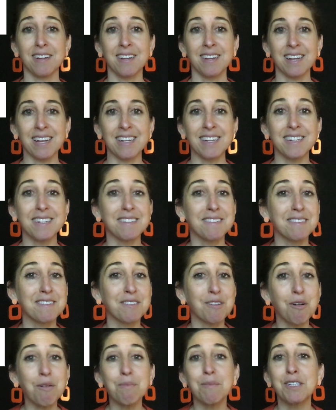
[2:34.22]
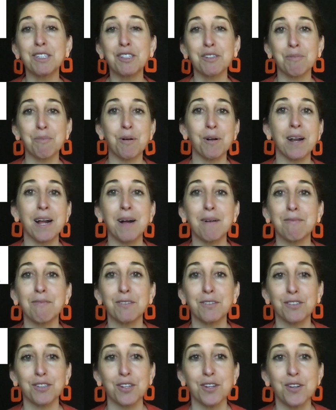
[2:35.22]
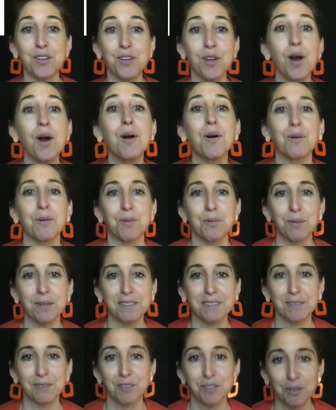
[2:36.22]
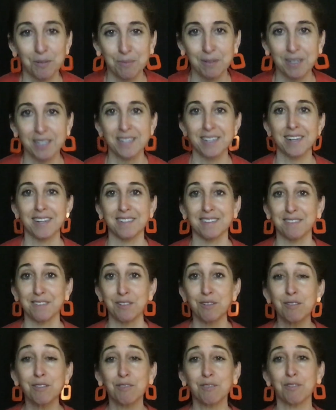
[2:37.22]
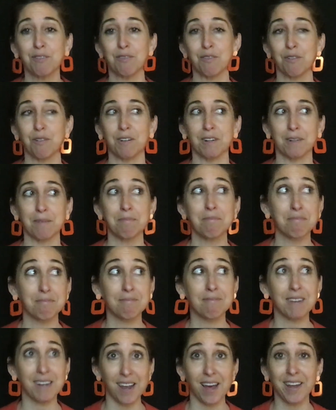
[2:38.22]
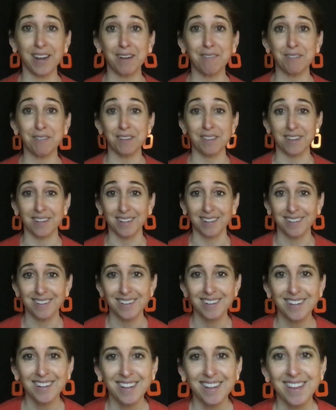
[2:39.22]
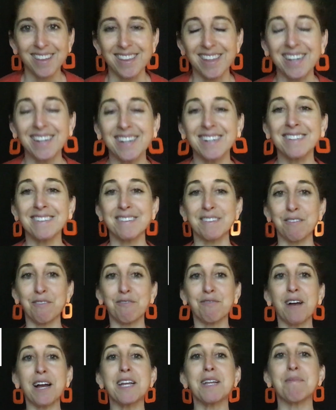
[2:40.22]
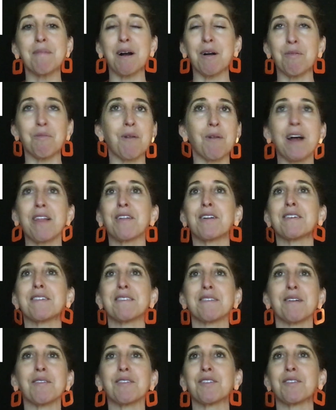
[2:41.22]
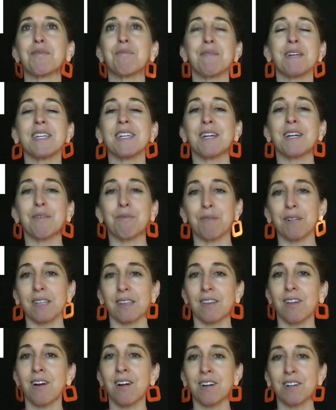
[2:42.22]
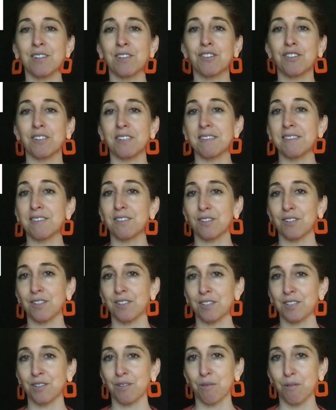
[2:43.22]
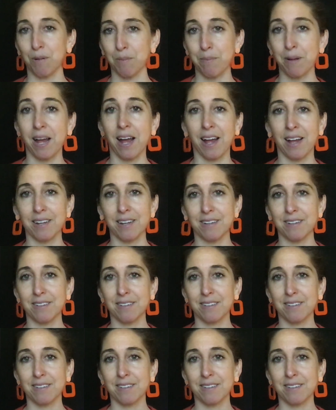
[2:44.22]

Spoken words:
And it is so much more helpful to know what social media is useful for, not everything, than it is to fight about whether social media writ large is good or bad.